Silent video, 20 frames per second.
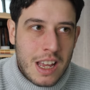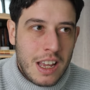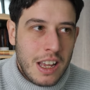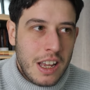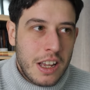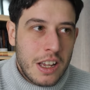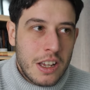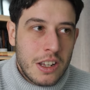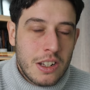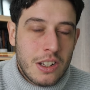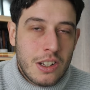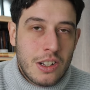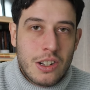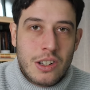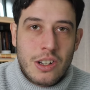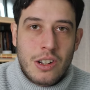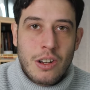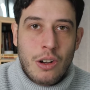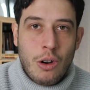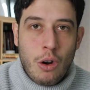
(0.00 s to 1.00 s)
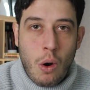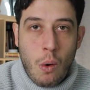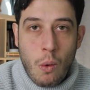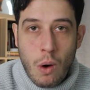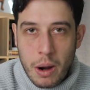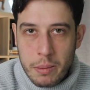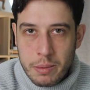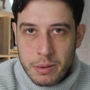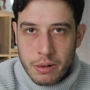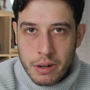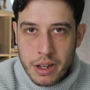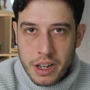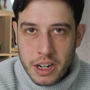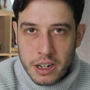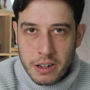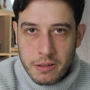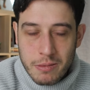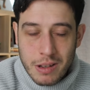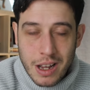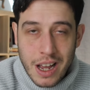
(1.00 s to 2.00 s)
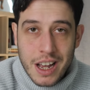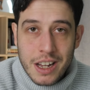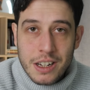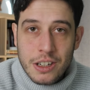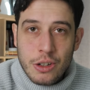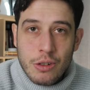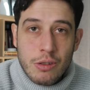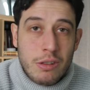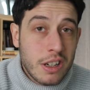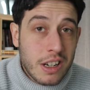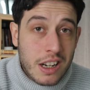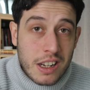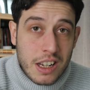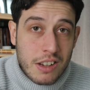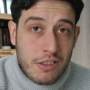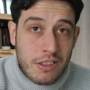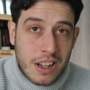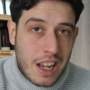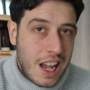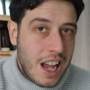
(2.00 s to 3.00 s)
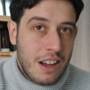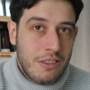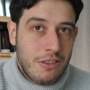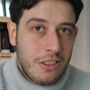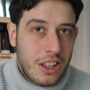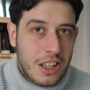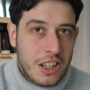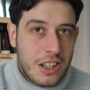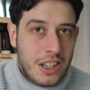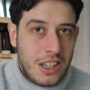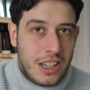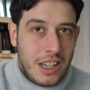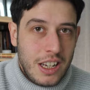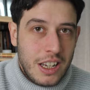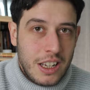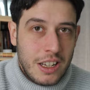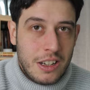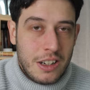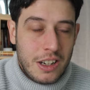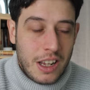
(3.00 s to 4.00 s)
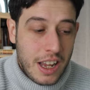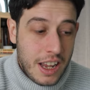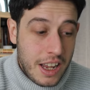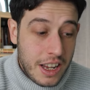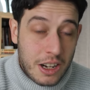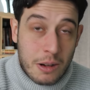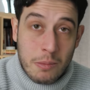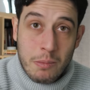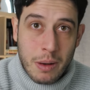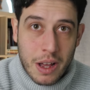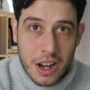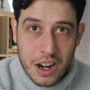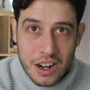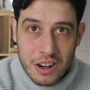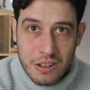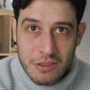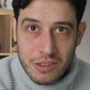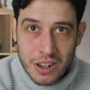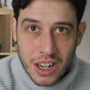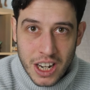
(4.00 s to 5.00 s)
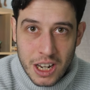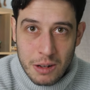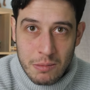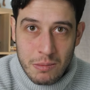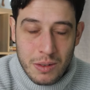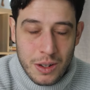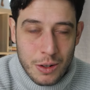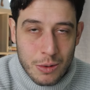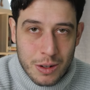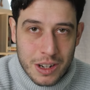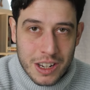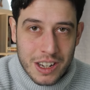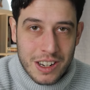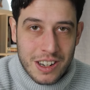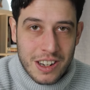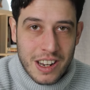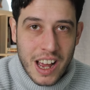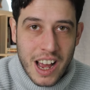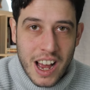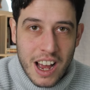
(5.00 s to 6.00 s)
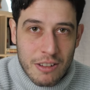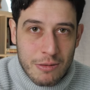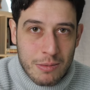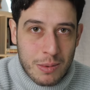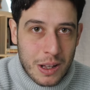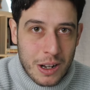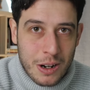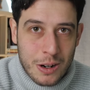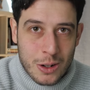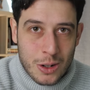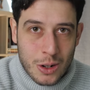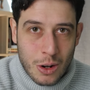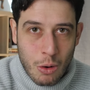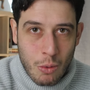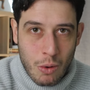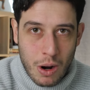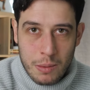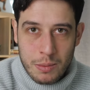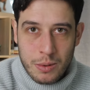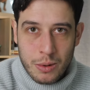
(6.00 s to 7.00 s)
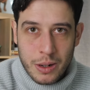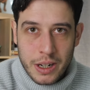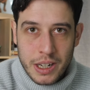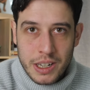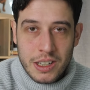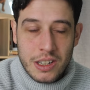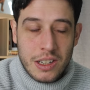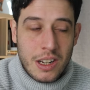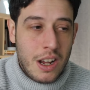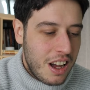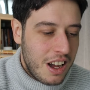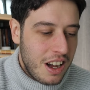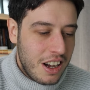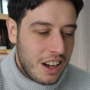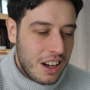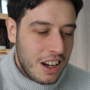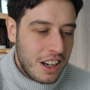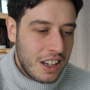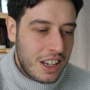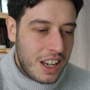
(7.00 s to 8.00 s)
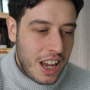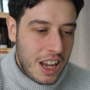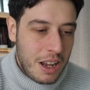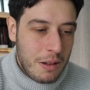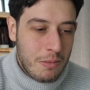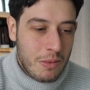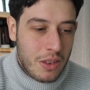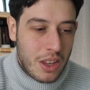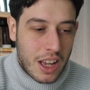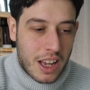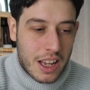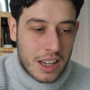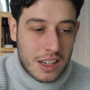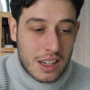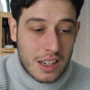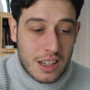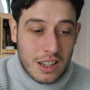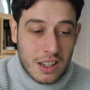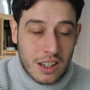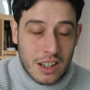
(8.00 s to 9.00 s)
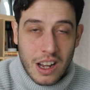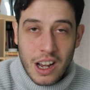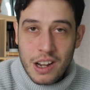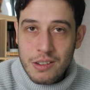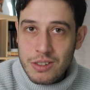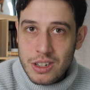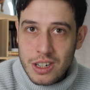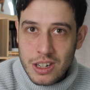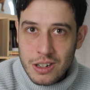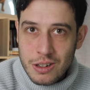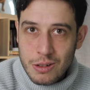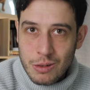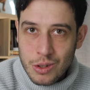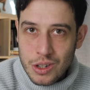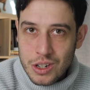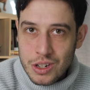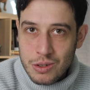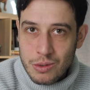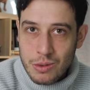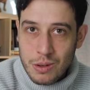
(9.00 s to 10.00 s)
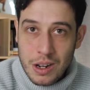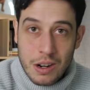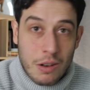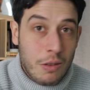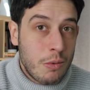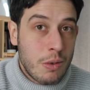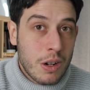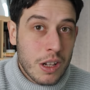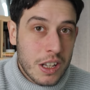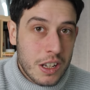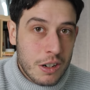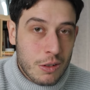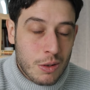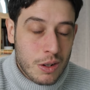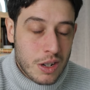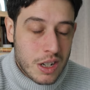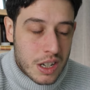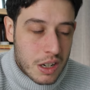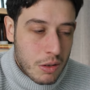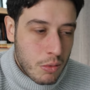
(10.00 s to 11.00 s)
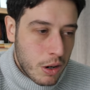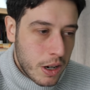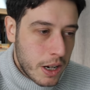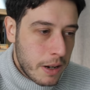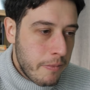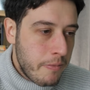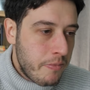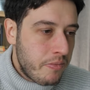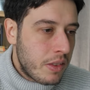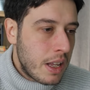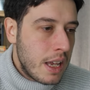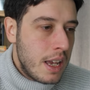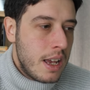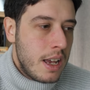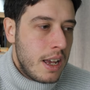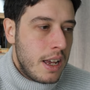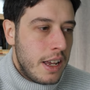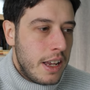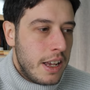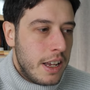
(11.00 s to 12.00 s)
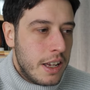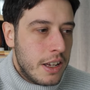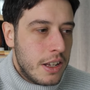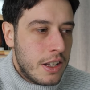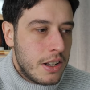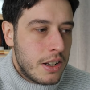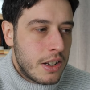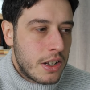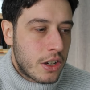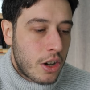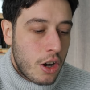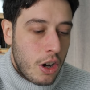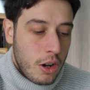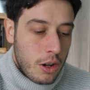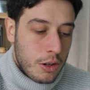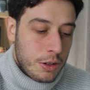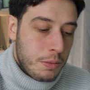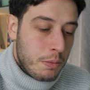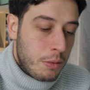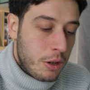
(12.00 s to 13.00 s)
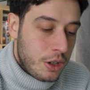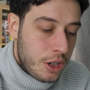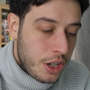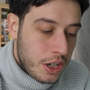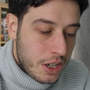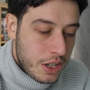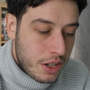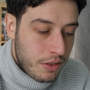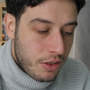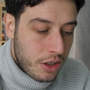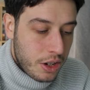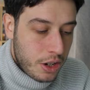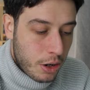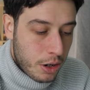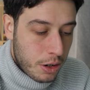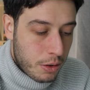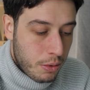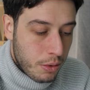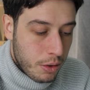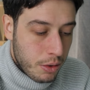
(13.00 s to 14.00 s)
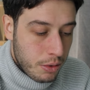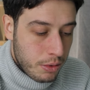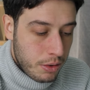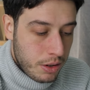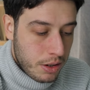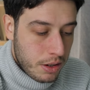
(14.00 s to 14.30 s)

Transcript: is cooperating. And you can even have this in a competitive game. You can have players cooperate. A game that I've seen do this in a really interesting way is called Merchants of the Dark Road.